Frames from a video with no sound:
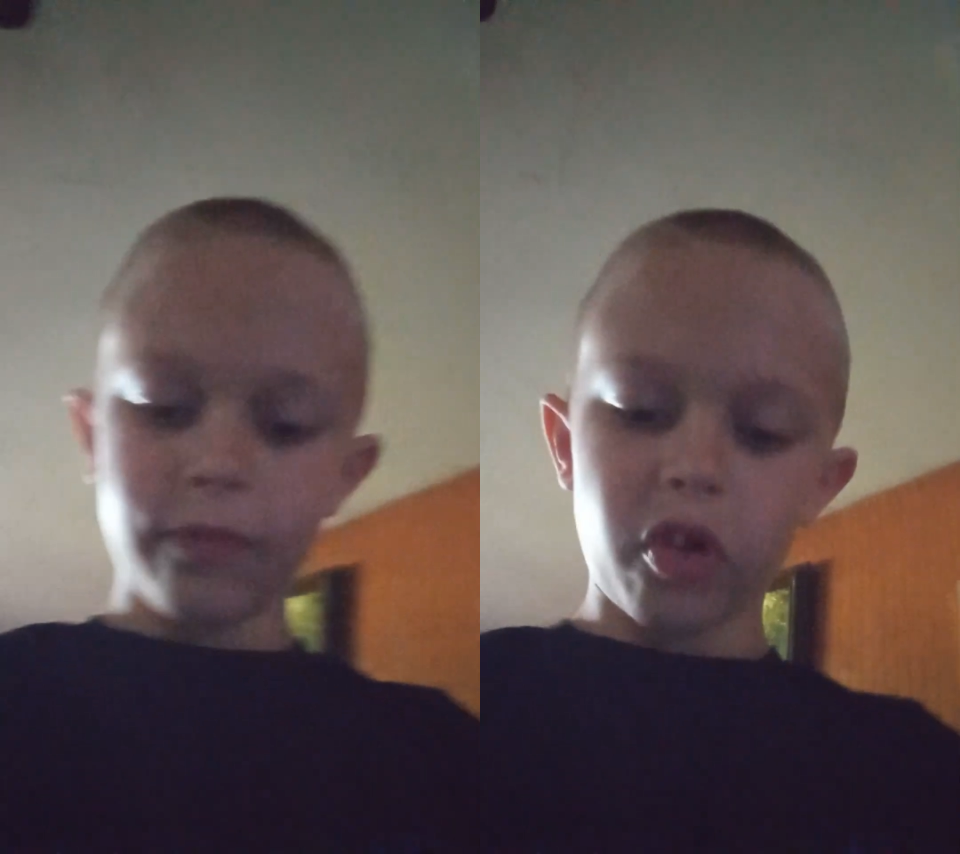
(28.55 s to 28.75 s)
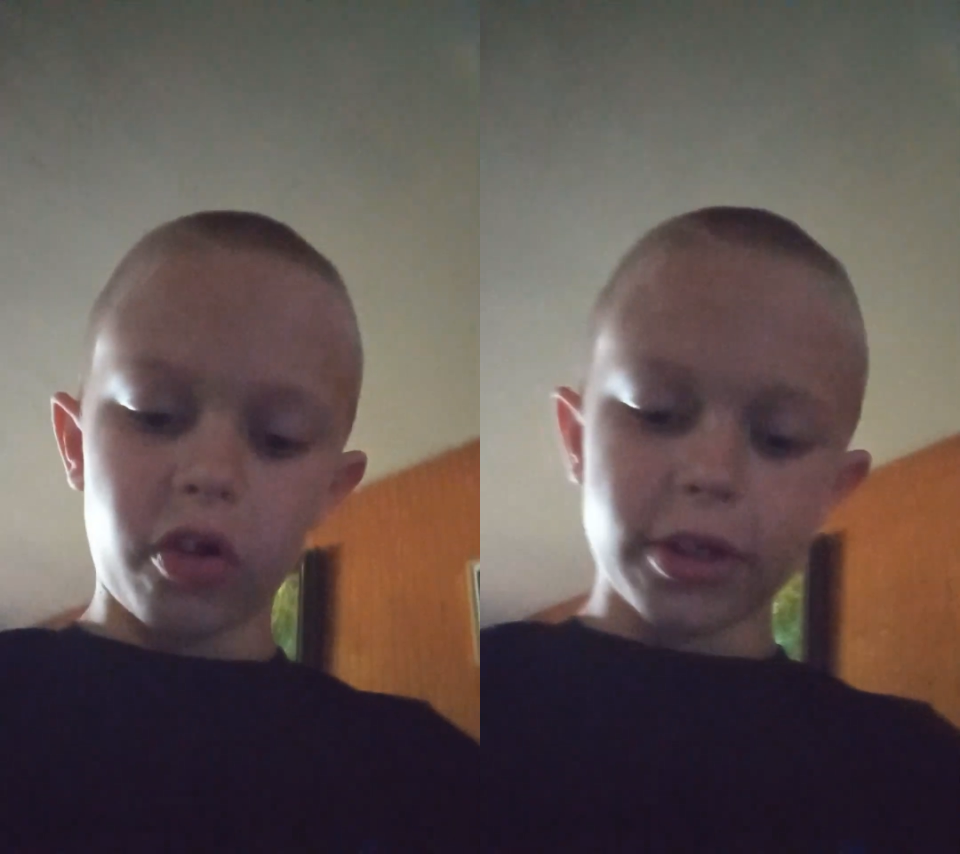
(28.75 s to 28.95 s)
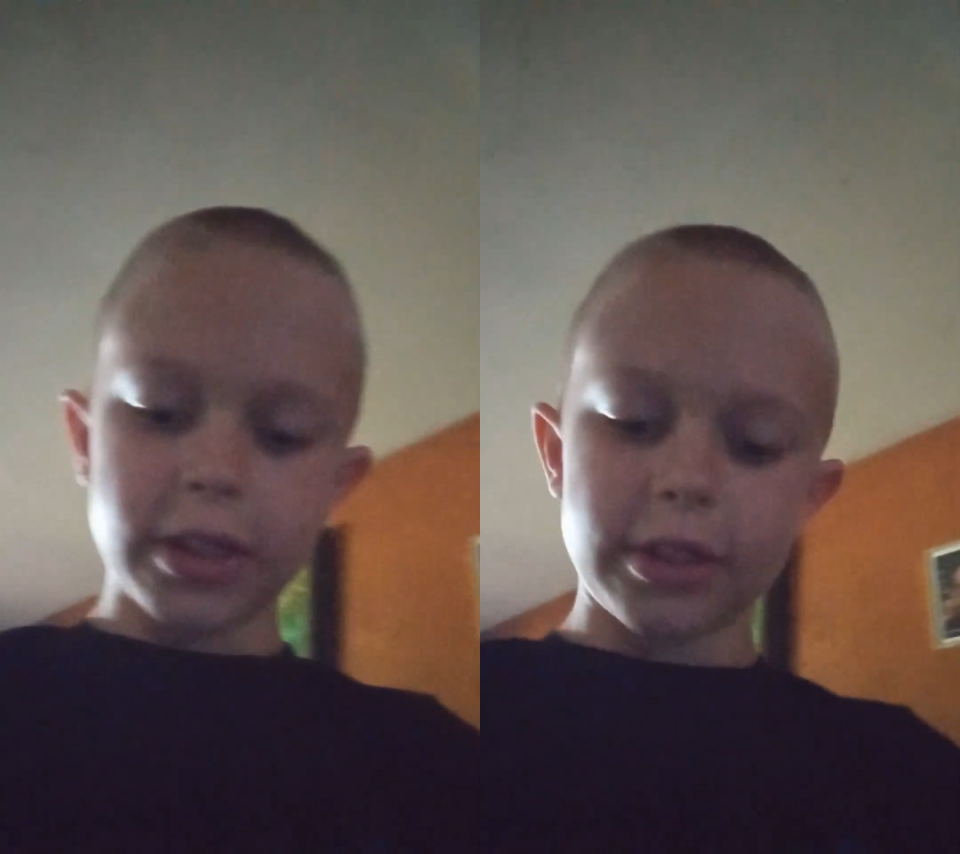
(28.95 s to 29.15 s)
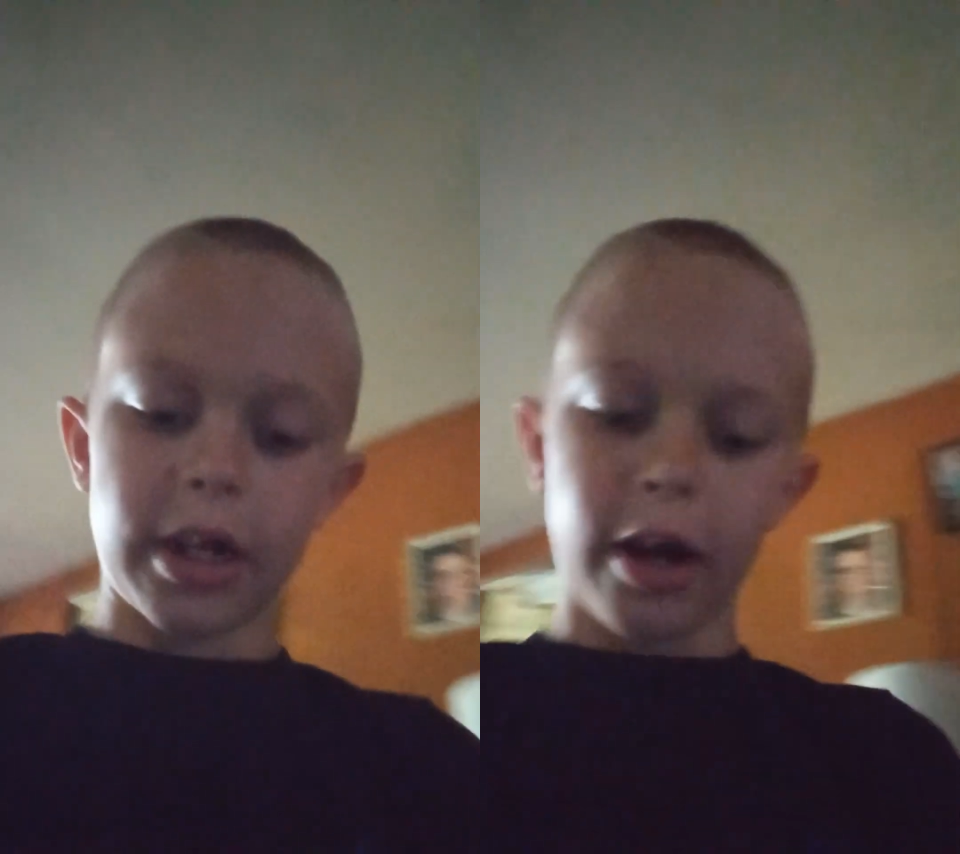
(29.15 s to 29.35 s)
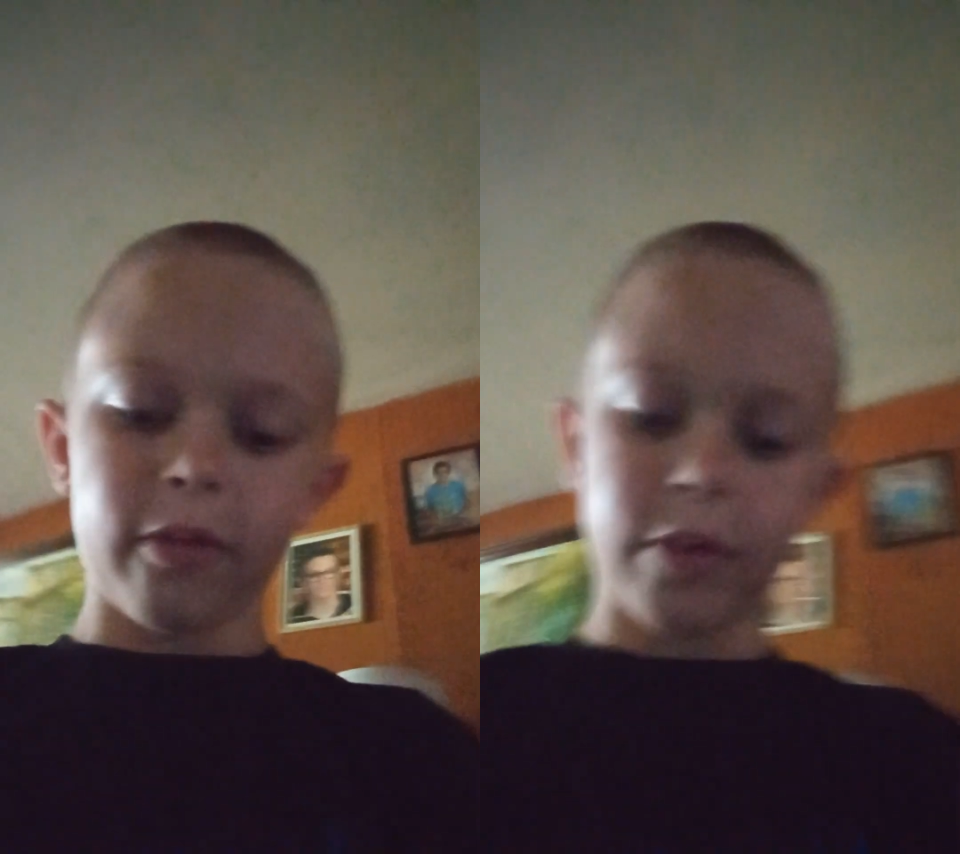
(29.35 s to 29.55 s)
on this
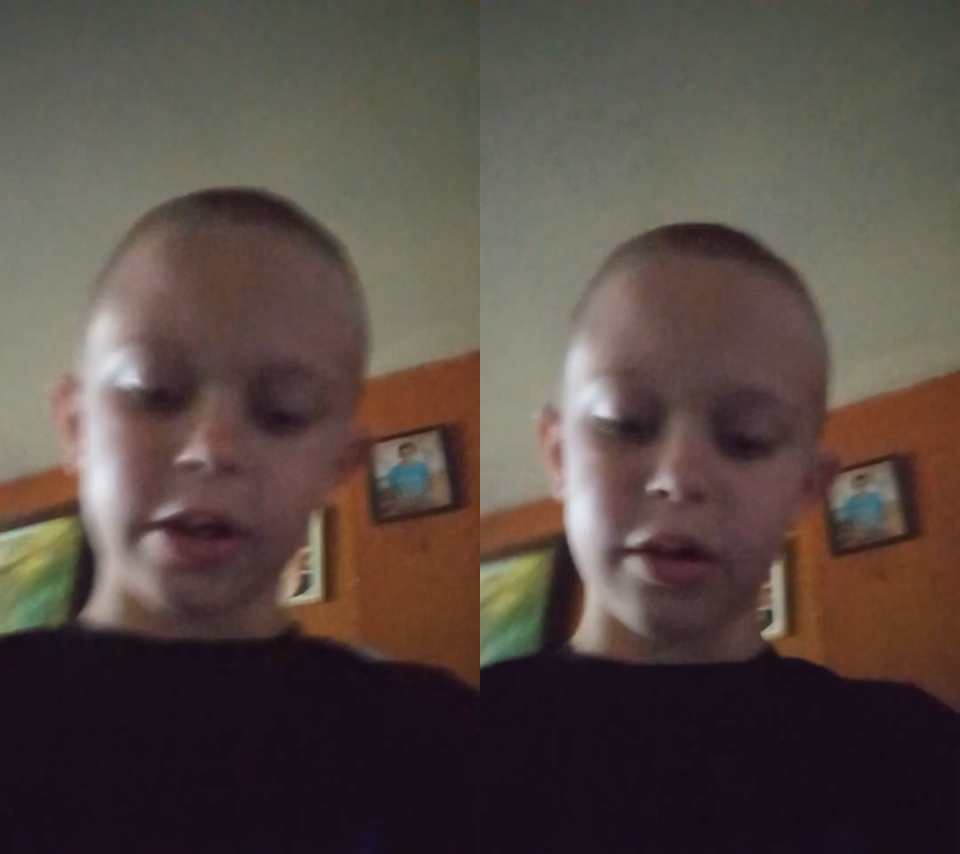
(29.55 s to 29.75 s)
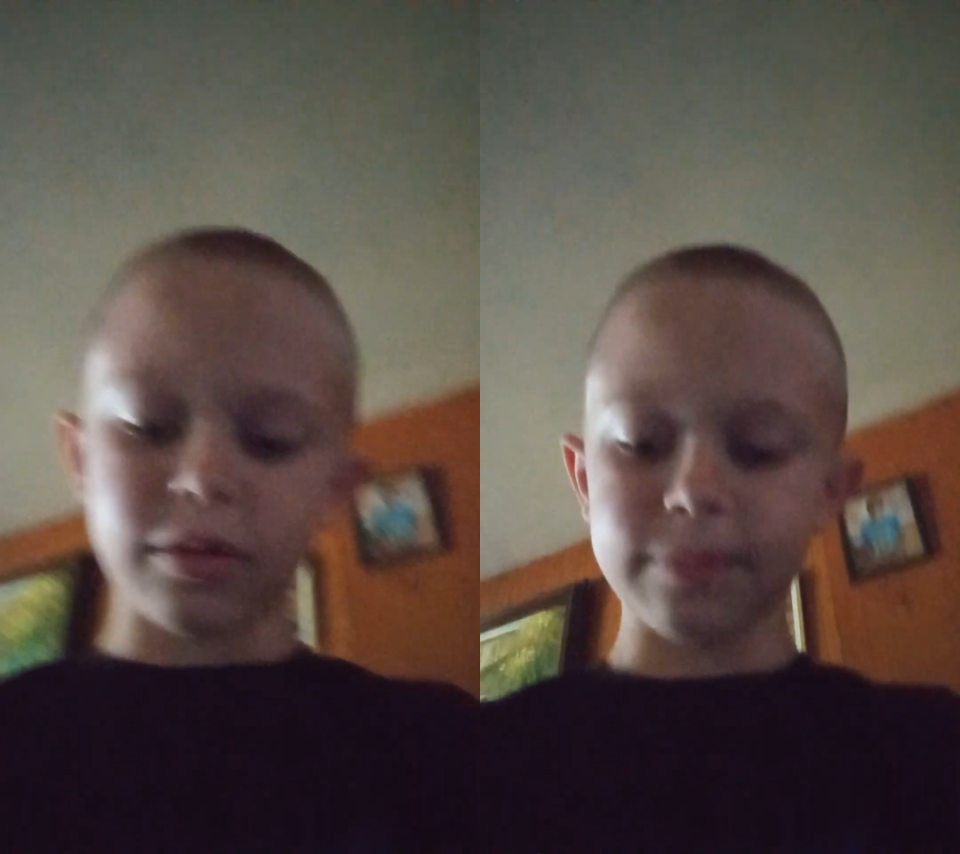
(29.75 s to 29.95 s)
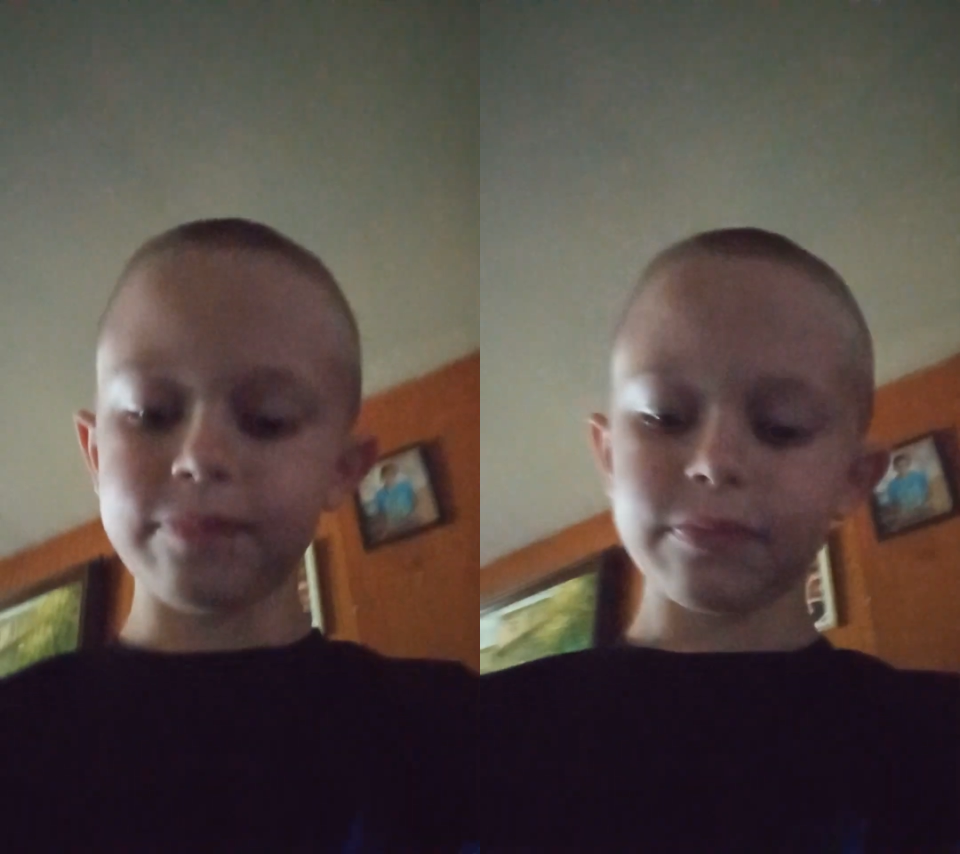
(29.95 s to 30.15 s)
entire video.